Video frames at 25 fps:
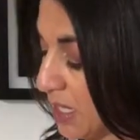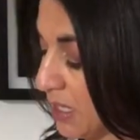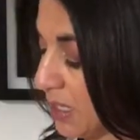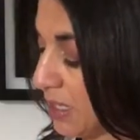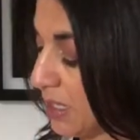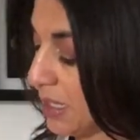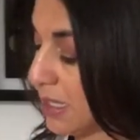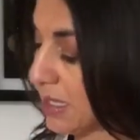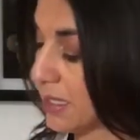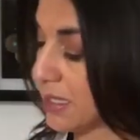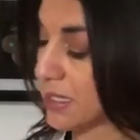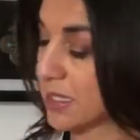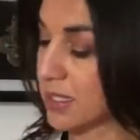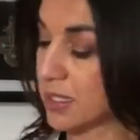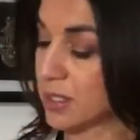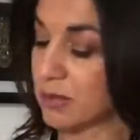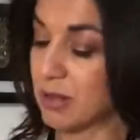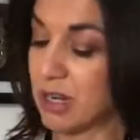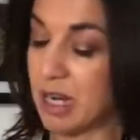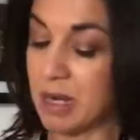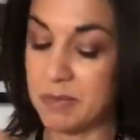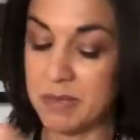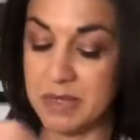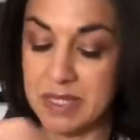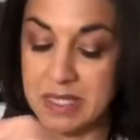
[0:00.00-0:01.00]
Let's
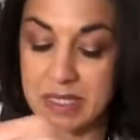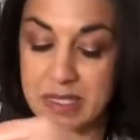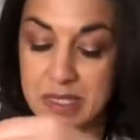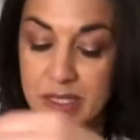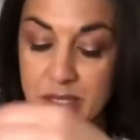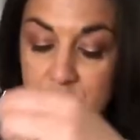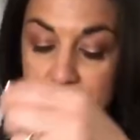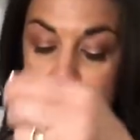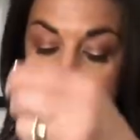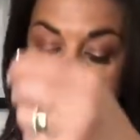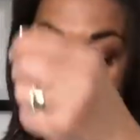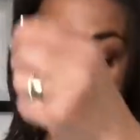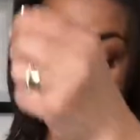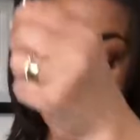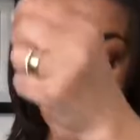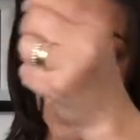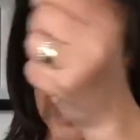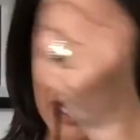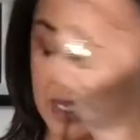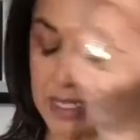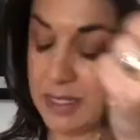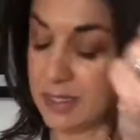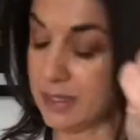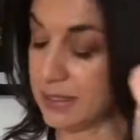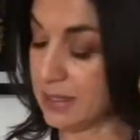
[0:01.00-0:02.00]
grab the single
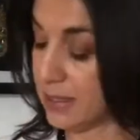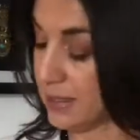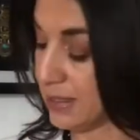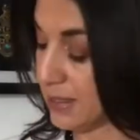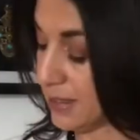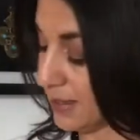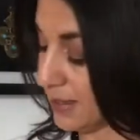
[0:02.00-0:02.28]
strand